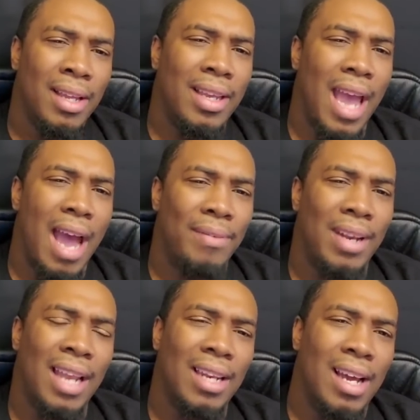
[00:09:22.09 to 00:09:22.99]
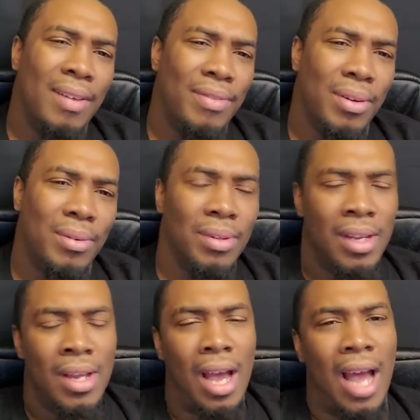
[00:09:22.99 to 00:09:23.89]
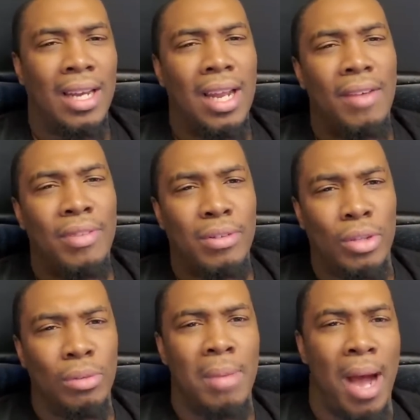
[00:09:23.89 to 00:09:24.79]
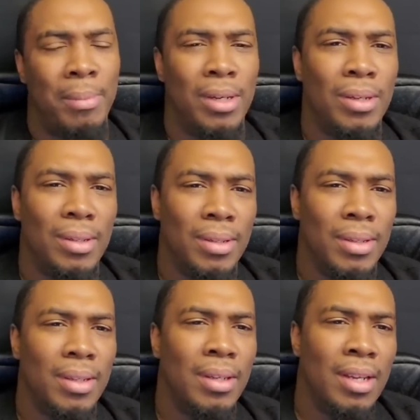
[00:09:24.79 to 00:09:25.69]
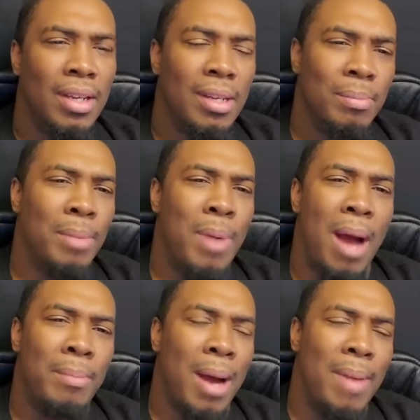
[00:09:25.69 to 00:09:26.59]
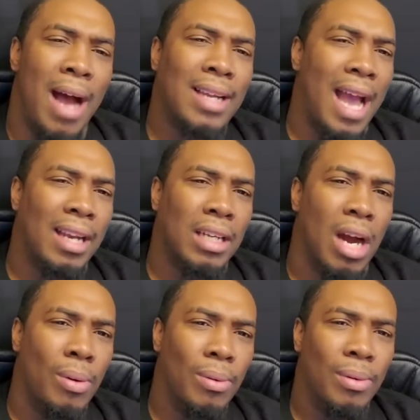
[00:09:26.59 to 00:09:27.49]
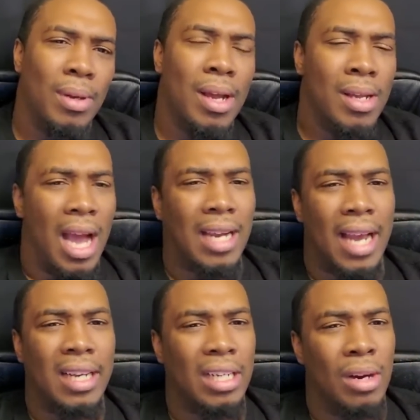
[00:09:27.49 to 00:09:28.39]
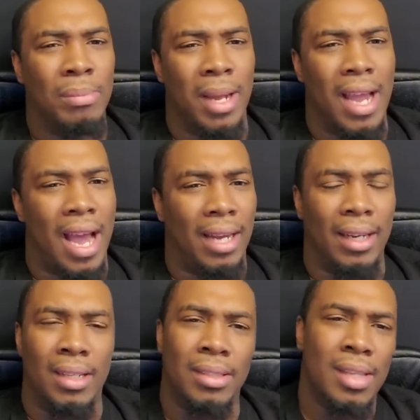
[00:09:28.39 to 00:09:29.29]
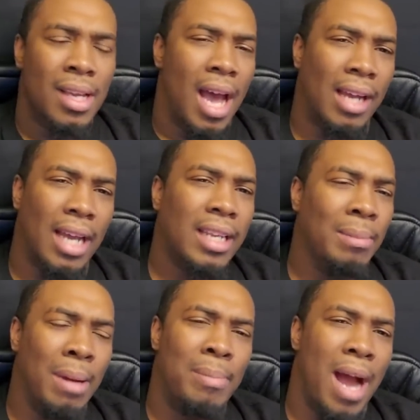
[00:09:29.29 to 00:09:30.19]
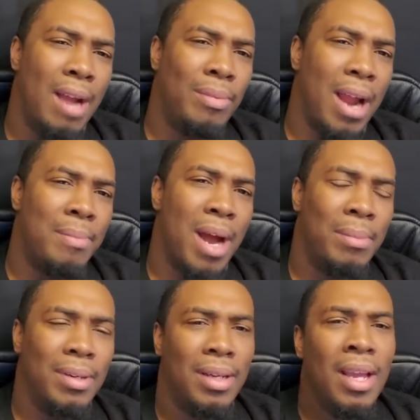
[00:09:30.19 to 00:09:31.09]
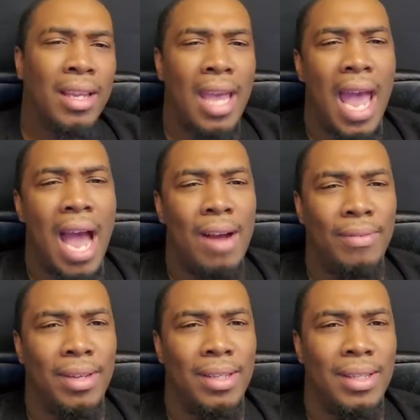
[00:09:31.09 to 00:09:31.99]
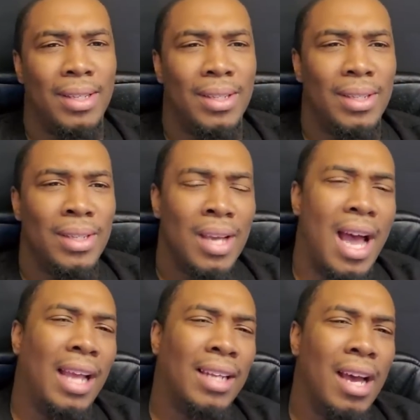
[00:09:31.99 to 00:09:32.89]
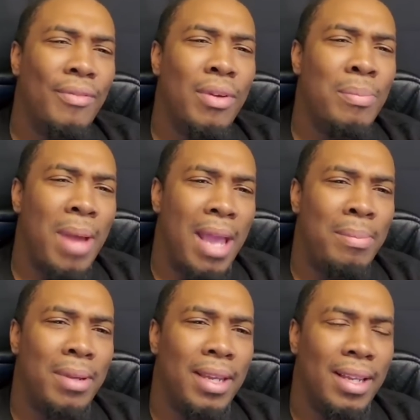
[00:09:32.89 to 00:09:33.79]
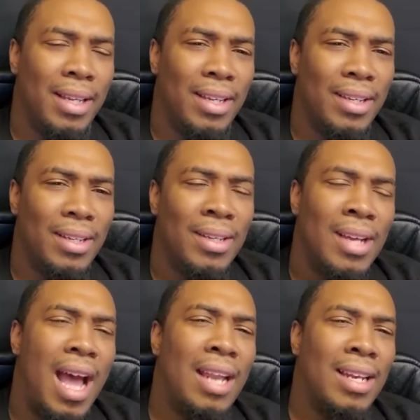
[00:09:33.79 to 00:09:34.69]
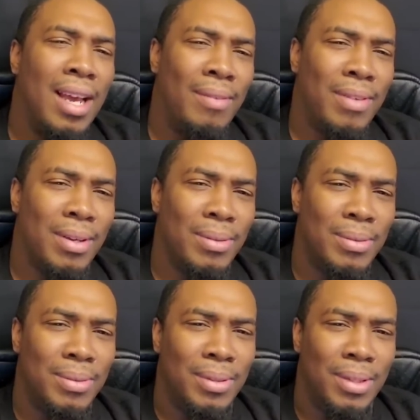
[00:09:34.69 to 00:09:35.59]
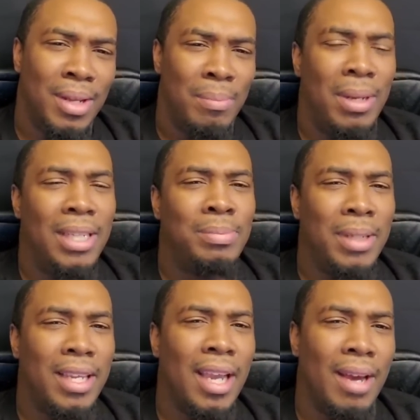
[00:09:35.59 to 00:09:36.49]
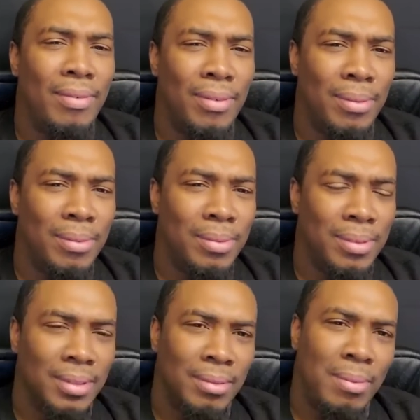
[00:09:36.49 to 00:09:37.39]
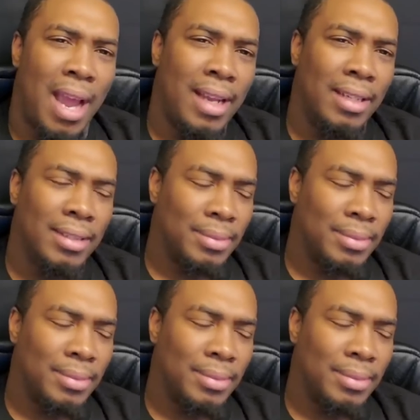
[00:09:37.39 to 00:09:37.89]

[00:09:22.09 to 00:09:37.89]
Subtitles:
Calvin, I love you. I love you too, mama. But, mama, I gotta go. I gotta go, man. I gotta get my mind right, mama. Calvin, I love you, baby. I love you. Please be careful. Right?